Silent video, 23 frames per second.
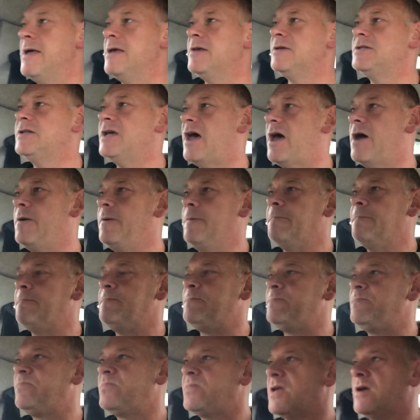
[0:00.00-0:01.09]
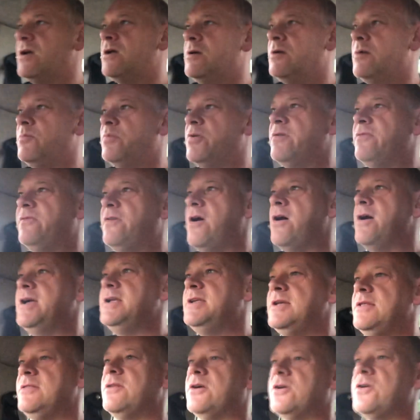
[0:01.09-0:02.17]
So
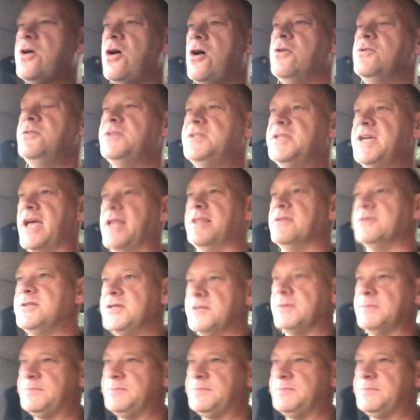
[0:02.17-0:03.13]
providing the content